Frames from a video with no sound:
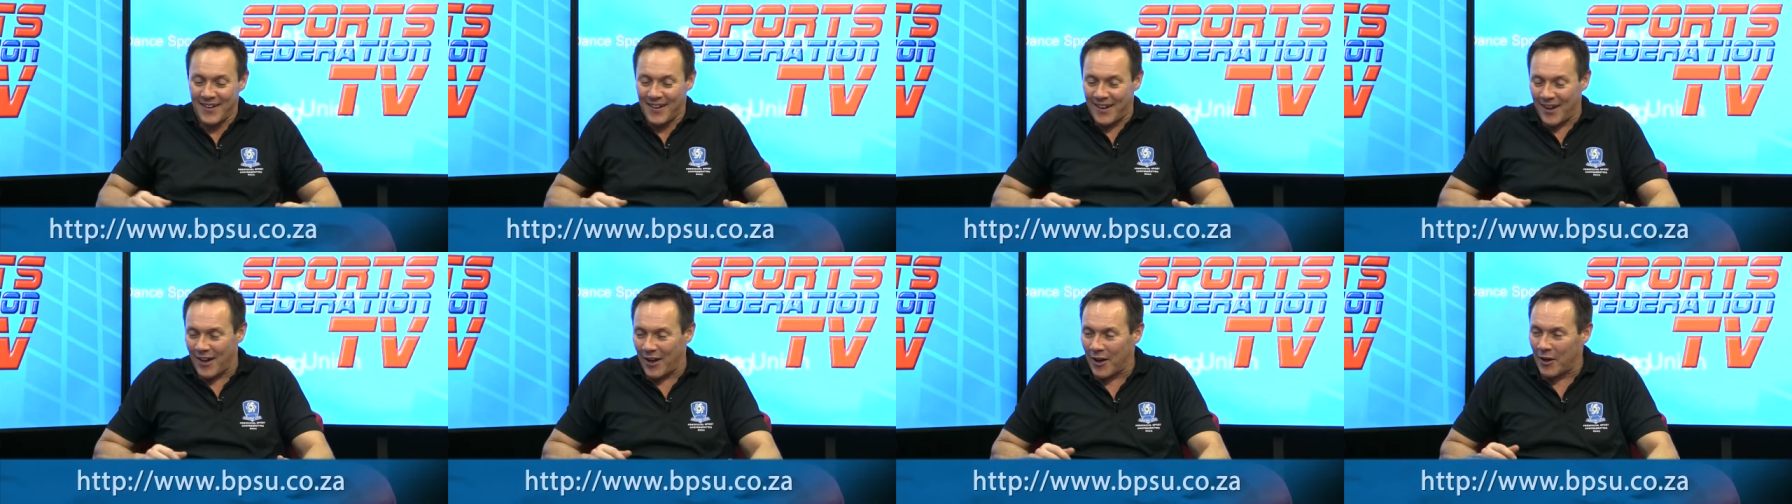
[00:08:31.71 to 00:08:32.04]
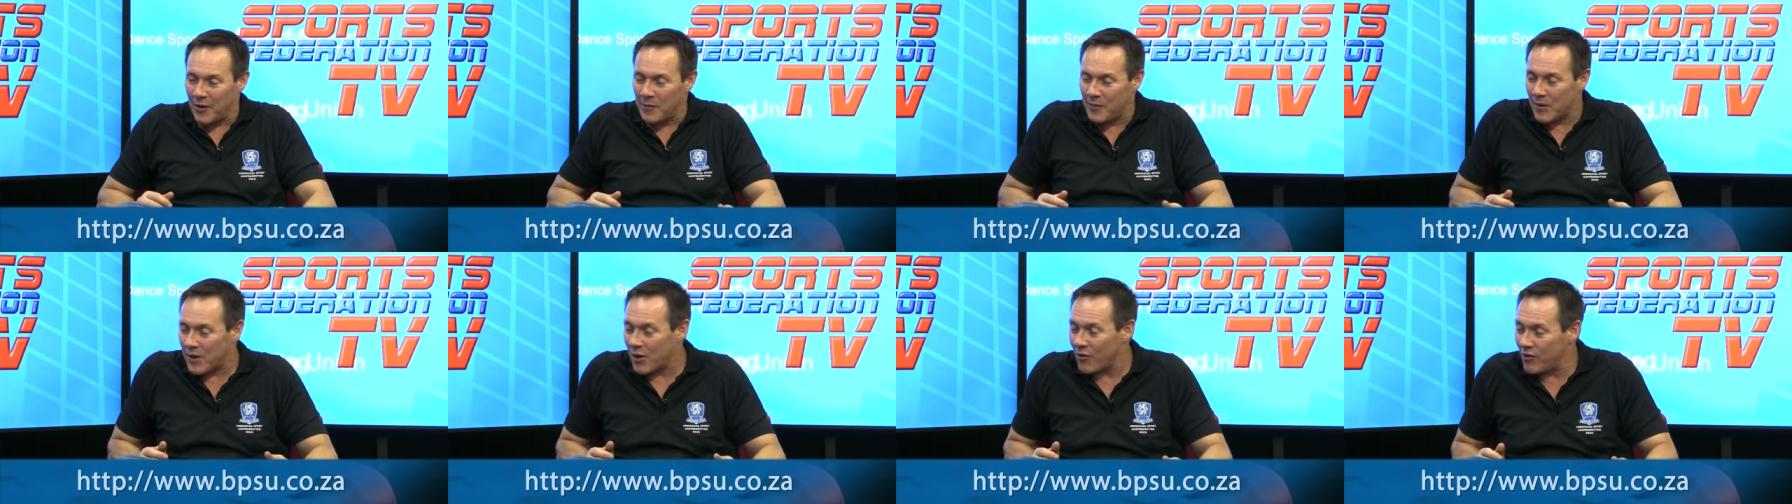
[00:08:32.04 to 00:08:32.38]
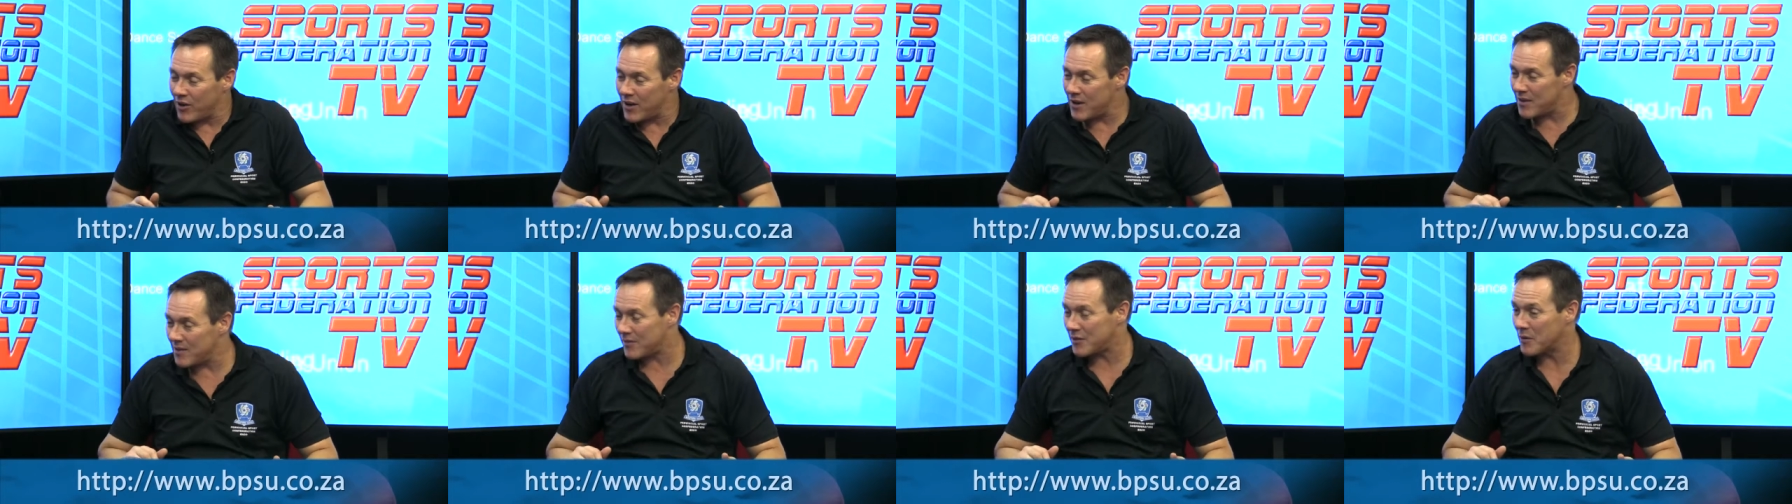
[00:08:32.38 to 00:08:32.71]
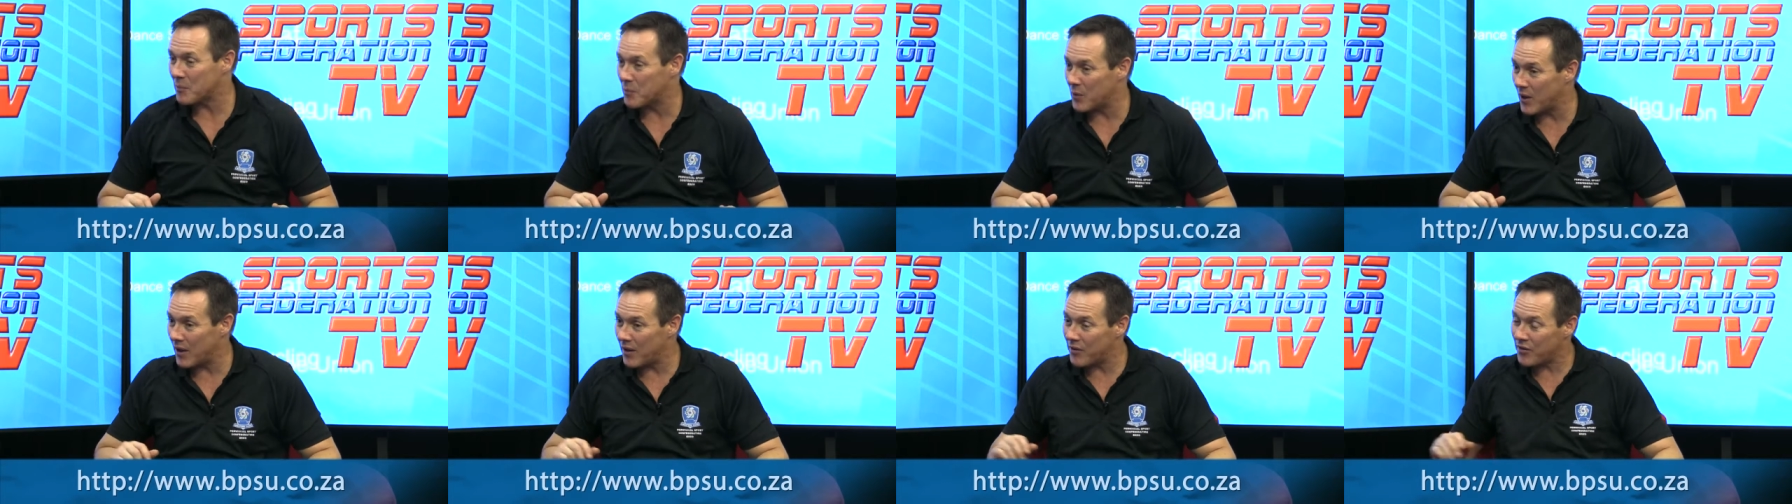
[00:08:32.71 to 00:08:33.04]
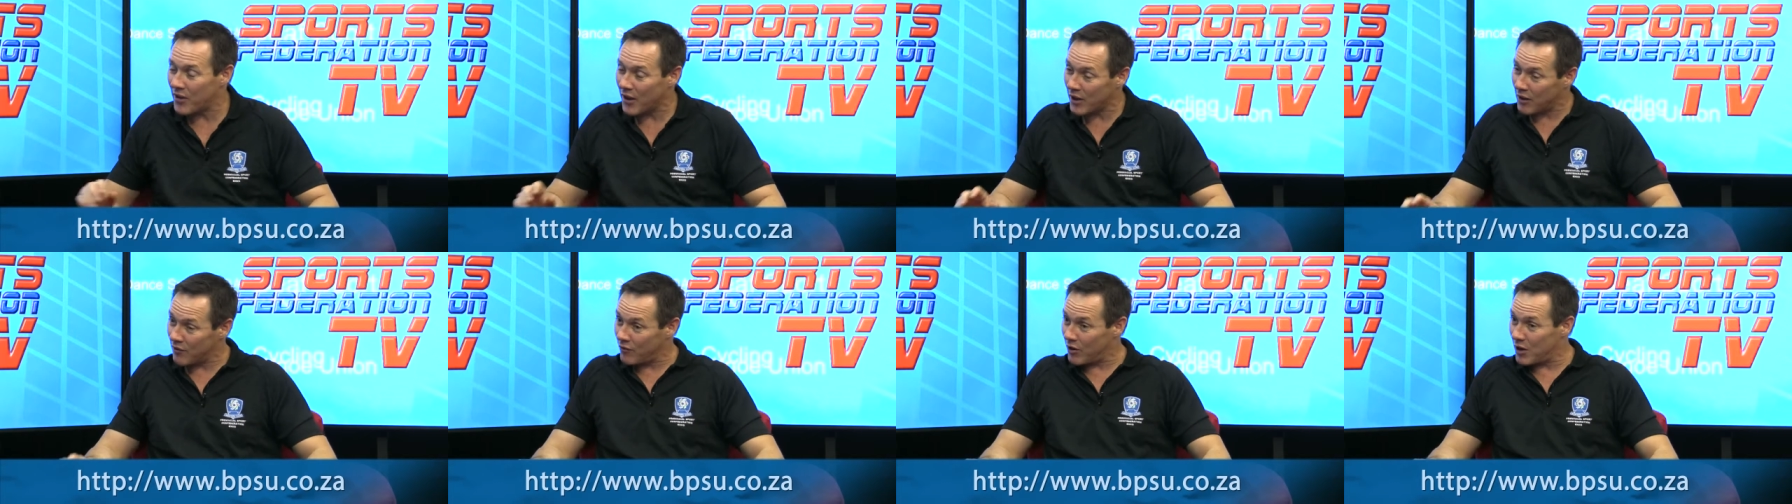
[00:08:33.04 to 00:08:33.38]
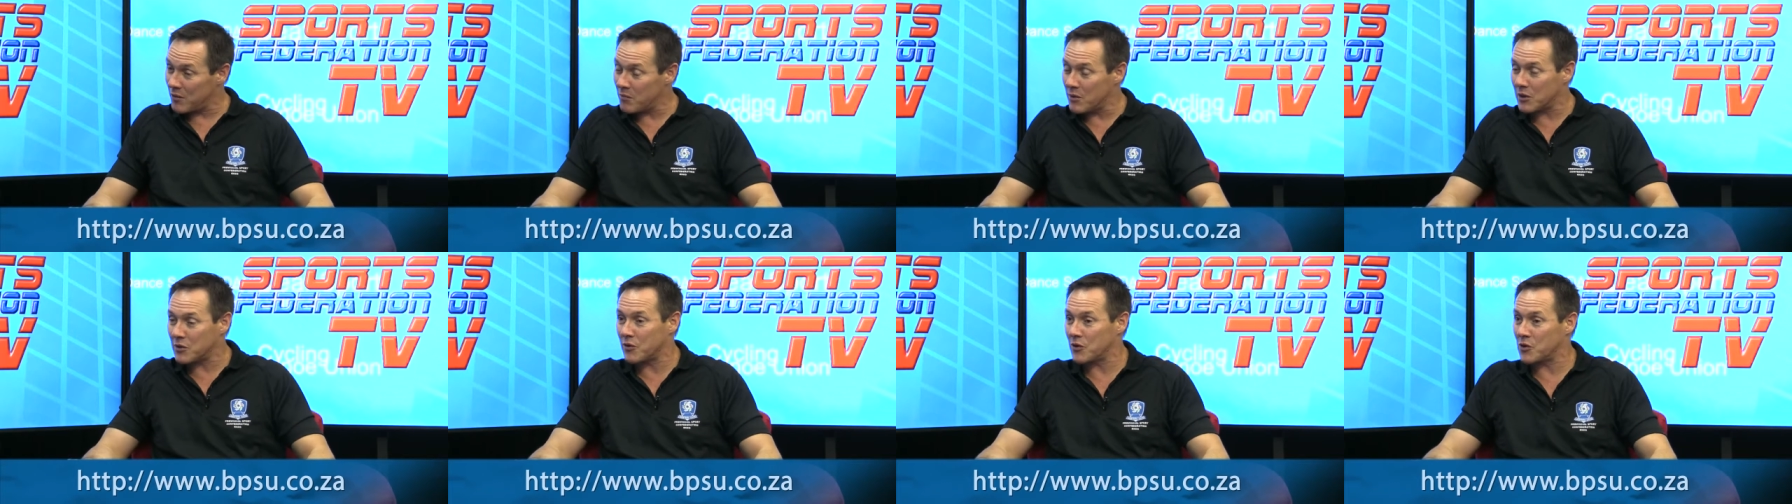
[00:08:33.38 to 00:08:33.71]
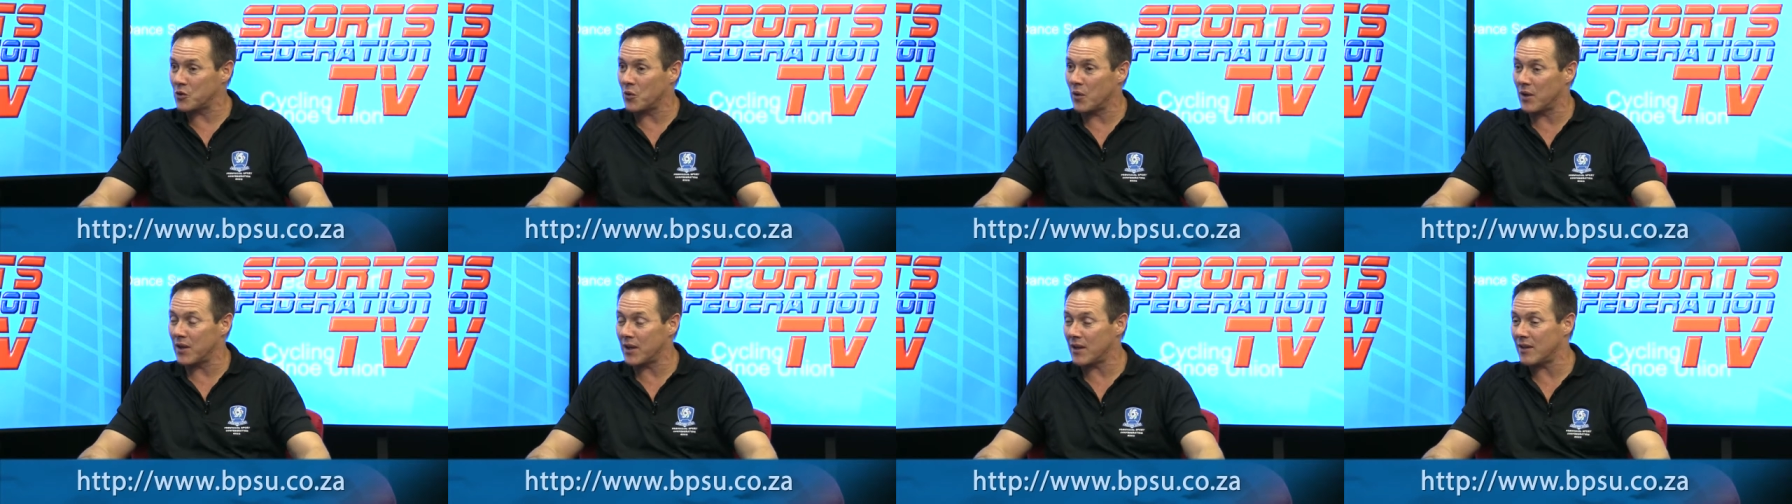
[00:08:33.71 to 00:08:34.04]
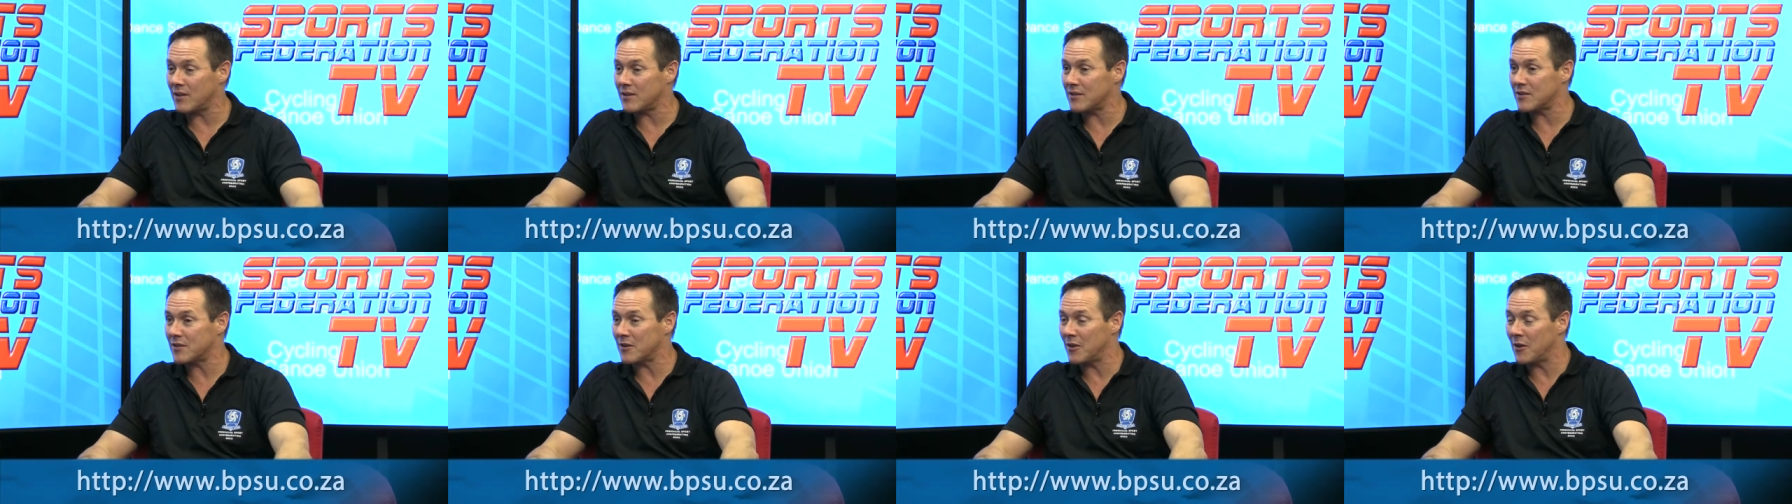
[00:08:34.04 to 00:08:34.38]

Um, Karina De Beer, thank you very much for joining us.